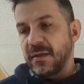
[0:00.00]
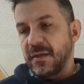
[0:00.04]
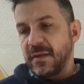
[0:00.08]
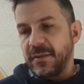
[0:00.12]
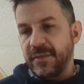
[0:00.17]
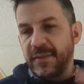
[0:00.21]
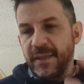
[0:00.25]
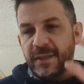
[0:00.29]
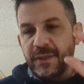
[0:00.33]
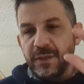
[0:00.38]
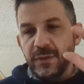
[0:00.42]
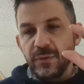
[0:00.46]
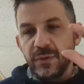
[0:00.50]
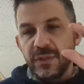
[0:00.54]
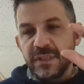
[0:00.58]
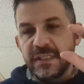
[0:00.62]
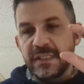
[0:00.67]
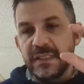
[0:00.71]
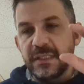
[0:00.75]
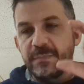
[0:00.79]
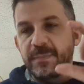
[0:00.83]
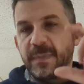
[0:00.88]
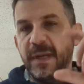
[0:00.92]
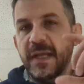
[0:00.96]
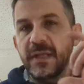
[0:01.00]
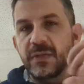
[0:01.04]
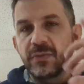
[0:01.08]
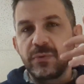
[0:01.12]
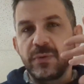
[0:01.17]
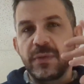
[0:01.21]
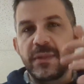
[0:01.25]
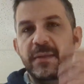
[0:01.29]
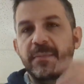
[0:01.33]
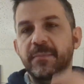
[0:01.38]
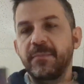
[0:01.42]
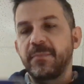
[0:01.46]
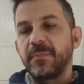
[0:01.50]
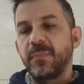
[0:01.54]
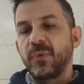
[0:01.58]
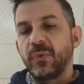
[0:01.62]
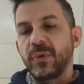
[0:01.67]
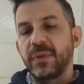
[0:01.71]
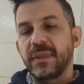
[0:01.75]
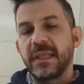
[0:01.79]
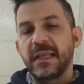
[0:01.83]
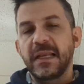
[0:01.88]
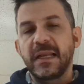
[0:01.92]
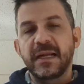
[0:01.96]
cutesy sprites with
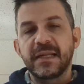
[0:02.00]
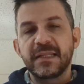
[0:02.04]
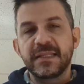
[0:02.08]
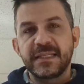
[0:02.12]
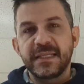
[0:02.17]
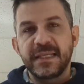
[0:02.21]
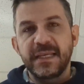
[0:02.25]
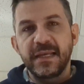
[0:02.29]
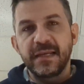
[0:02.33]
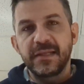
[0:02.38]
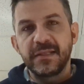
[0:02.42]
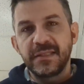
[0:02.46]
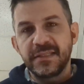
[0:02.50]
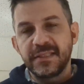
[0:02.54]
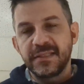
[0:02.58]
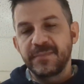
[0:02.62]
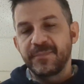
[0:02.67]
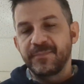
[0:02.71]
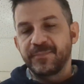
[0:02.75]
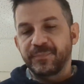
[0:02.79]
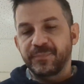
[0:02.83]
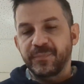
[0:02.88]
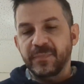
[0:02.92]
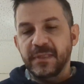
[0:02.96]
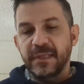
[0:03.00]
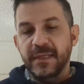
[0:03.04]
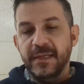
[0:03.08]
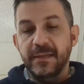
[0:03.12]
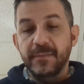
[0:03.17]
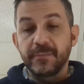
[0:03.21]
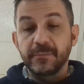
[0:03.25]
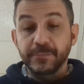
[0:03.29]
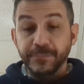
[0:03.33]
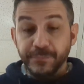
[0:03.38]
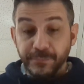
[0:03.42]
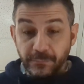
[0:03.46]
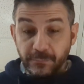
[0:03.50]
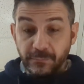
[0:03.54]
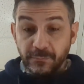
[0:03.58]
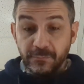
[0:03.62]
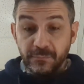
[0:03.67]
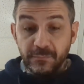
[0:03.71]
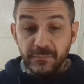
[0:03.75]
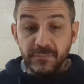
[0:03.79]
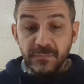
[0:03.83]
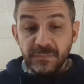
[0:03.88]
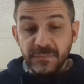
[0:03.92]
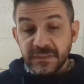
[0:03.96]
the large heads,
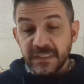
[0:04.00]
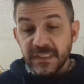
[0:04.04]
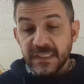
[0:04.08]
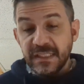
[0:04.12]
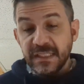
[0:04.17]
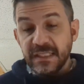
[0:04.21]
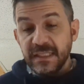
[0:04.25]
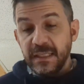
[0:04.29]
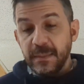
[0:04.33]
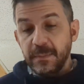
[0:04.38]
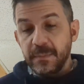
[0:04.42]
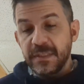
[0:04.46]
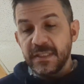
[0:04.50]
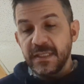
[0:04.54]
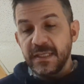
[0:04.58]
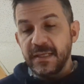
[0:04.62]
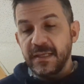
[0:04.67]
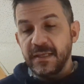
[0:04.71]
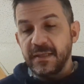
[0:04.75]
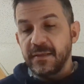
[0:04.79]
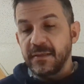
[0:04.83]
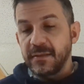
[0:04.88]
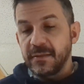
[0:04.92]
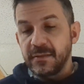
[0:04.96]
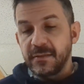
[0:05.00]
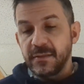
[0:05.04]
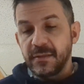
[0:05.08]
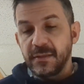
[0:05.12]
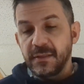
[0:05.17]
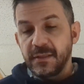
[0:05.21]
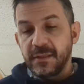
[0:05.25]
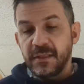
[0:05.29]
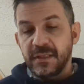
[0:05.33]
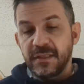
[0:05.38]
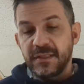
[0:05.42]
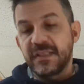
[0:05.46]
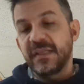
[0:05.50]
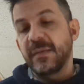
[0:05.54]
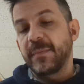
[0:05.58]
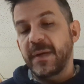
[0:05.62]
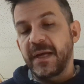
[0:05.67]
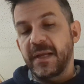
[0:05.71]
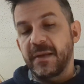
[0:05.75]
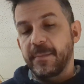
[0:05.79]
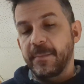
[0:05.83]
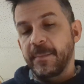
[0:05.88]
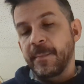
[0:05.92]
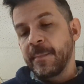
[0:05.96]
screams
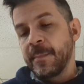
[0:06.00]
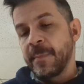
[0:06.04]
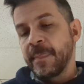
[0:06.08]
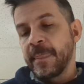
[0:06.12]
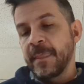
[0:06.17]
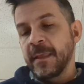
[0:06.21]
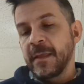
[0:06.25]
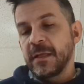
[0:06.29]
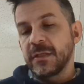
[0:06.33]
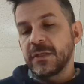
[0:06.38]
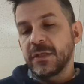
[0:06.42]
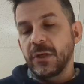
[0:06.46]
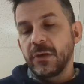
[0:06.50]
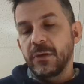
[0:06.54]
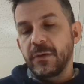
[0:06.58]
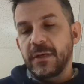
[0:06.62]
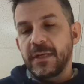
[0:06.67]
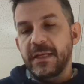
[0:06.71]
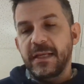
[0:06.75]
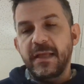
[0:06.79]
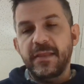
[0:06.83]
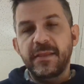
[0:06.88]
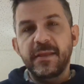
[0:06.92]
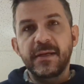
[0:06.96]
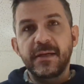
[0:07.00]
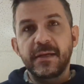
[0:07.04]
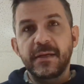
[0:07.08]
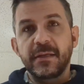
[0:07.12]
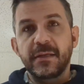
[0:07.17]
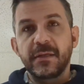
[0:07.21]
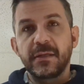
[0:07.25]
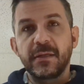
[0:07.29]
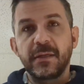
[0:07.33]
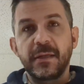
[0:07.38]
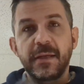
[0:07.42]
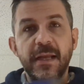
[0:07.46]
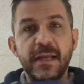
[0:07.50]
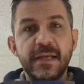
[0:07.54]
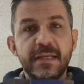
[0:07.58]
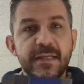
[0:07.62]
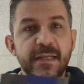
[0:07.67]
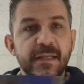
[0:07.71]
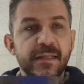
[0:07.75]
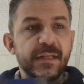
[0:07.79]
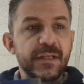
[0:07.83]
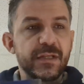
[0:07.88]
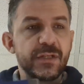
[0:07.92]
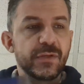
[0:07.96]
Japan. So another nice
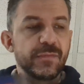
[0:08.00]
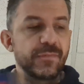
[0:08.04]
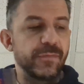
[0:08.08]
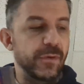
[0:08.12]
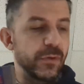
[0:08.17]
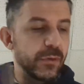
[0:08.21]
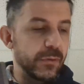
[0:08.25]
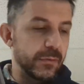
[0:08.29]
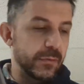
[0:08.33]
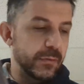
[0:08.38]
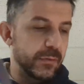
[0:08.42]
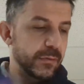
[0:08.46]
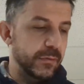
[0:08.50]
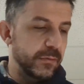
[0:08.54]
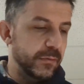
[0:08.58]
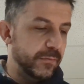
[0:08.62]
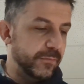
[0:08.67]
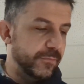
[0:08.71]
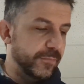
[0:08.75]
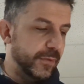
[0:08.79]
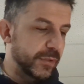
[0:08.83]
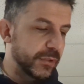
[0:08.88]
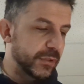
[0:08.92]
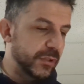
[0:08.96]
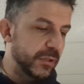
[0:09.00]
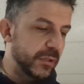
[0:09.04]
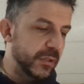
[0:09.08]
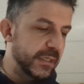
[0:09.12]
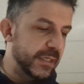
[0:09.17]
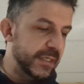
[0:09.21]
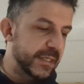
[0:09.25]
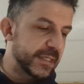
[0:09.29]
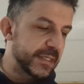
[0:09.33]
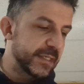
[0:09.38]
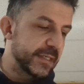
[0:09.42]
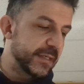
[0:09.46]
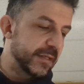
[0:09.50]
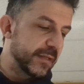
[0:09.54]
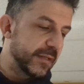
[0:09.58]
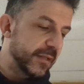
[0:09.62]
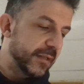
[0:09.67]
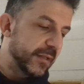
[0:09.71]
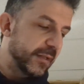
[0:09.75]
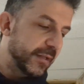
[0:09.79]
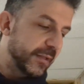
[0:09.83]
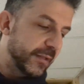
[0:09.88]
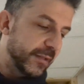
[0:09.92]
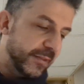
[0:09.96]
addition for $4.
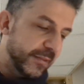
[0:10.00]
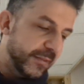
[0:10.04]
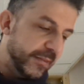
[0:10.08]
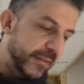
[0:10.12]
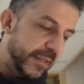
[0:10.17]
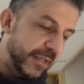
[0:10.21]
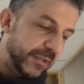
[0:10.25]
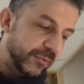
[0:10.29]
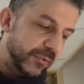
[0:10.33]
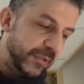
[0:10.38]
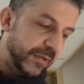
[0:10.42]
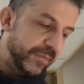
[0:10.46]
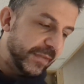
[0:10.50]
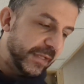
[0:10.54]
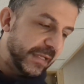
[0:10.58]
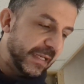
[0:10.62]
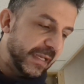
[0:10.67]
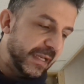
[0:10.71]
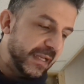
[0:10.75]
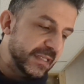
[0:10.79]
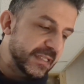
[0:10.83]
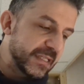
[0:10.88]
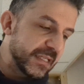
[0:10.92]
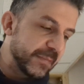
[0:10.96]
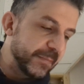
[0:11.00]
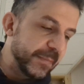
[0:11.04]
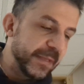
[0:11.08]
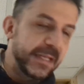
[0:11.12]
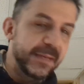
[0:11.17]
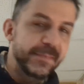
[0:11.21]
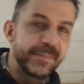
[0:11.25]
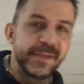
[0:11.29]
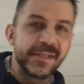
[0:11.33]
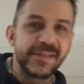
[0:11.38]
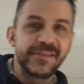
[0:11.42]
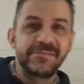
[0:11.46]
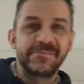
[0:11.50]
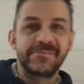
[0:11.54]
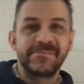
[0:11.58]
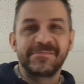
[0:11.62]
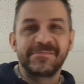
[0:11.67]
Then we have the classic Millipede,